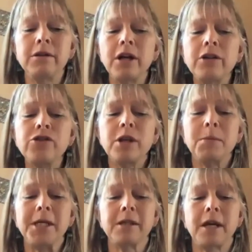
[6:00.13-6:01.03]
Touch them,
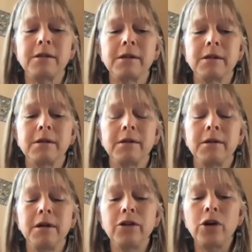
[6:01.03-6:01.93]
he says.
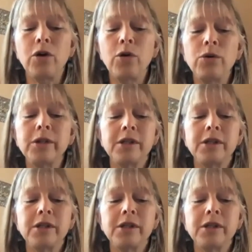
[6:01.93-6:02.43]
The cold